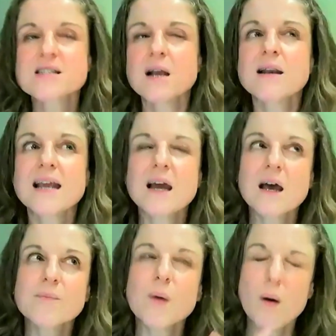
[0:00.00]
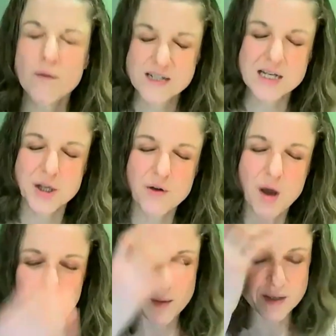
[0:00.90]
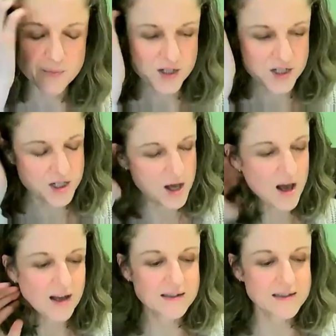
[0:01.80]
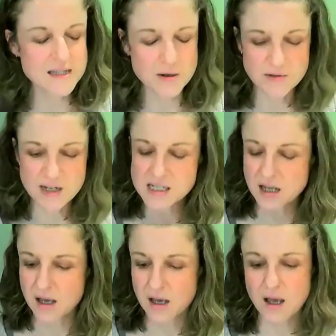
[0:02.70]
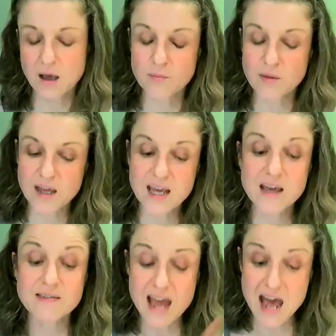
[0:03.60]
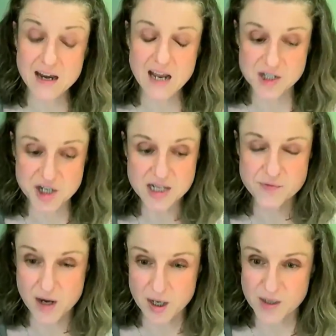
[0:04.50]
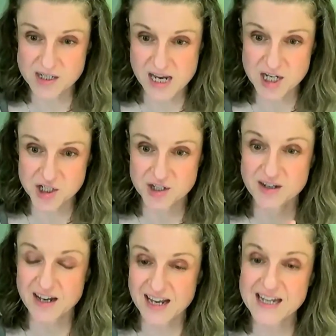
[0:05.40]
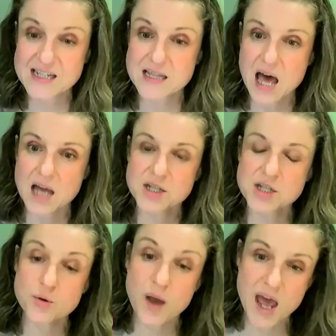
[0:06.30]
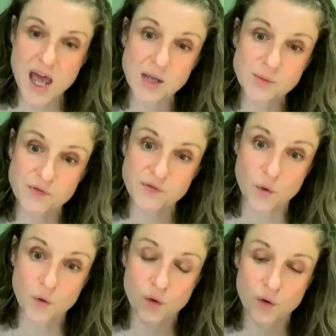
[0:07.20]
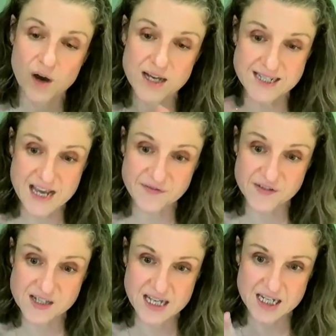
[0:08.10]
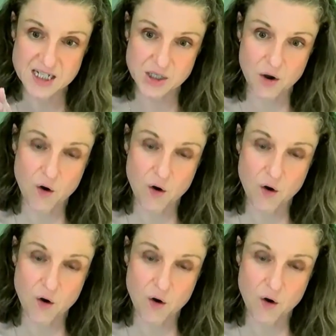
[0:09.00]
Certainly, obviously, I'm in the British Isles, Rita. Here, the NHS recommendation is that you aim for a deficit